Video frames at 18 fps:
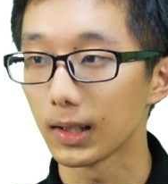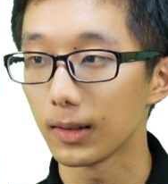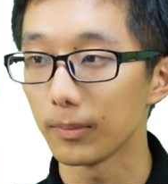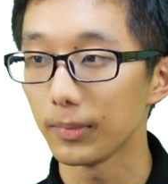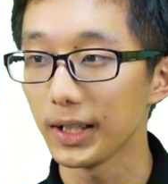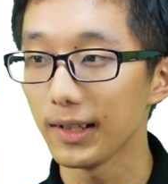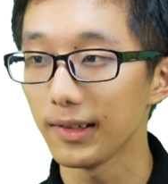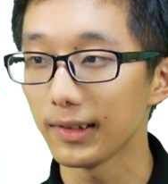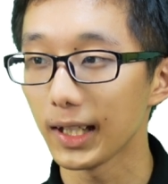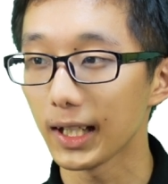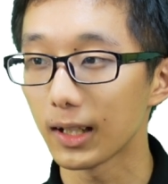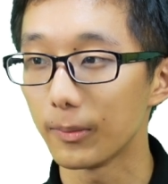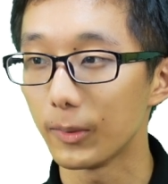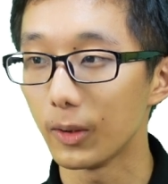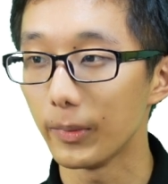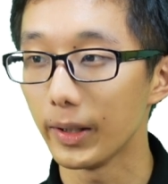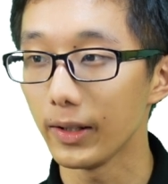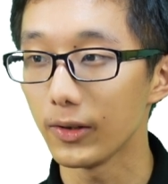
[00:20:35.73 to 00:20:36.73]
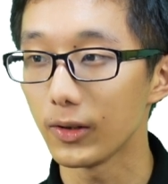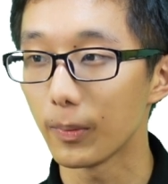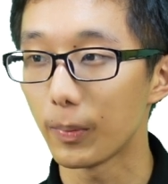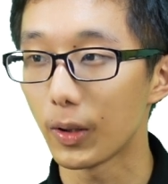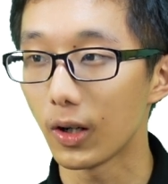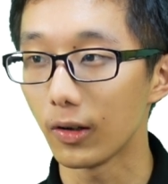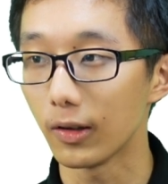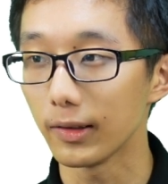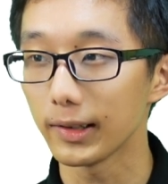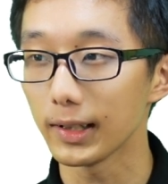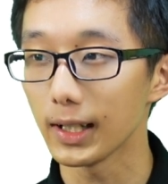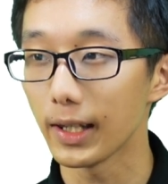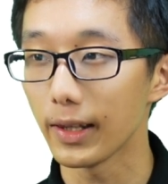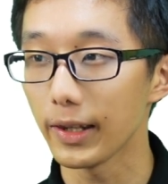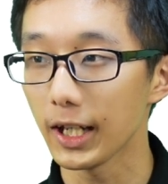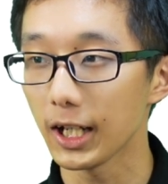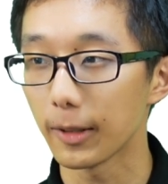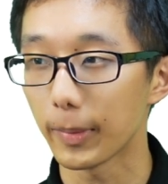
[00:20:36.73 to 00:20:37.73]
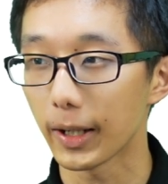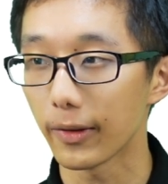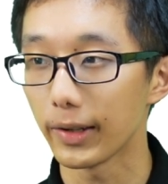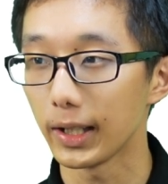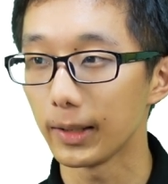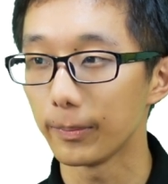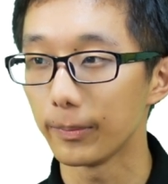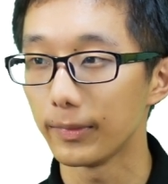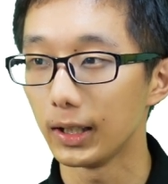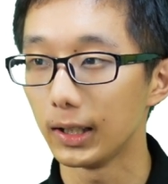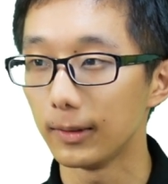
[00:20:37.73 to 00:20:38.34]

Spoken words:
Please take a moment to pause and think about them.